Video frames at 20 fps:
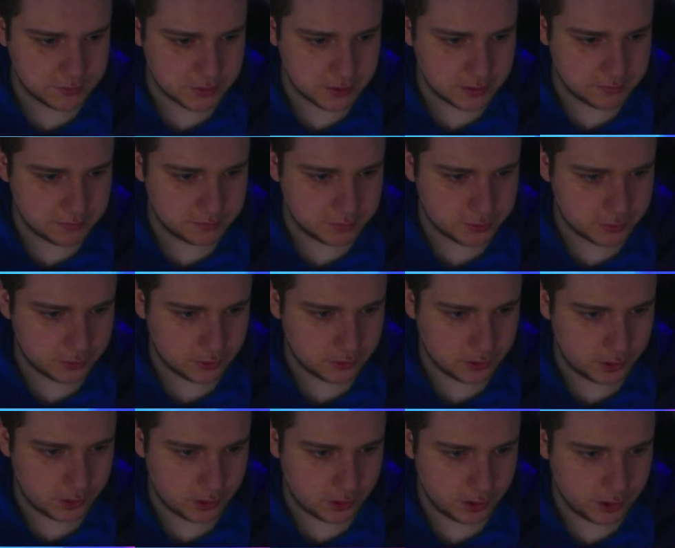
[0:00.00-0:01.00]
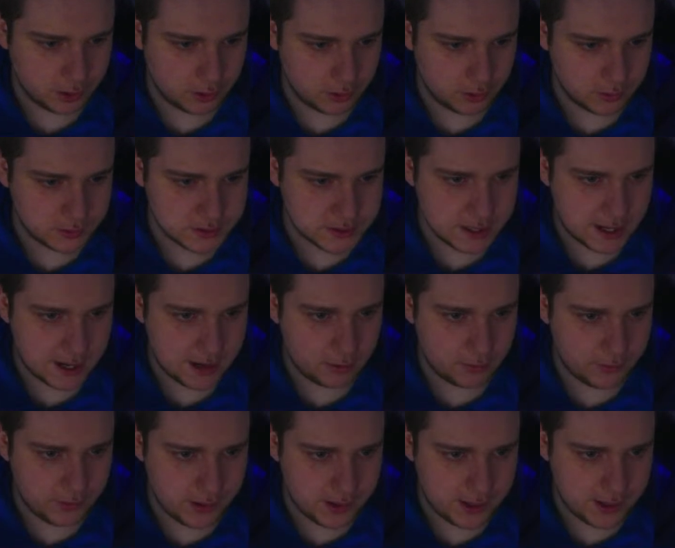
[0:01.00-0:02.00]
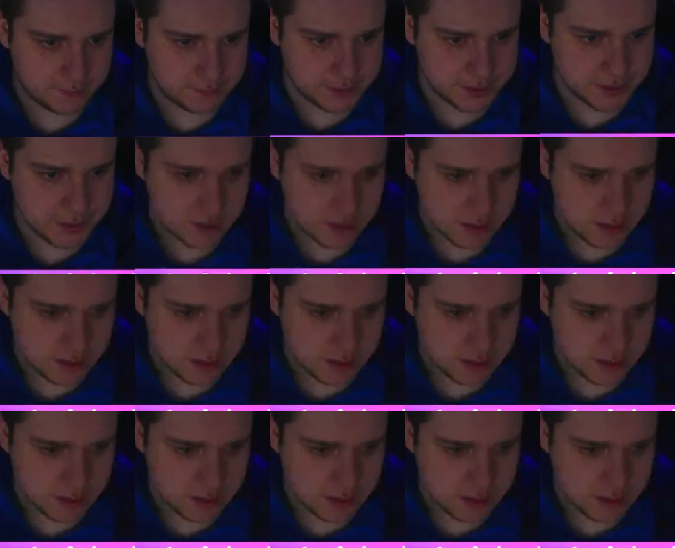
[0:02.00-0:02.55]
We're going to turn on our town names.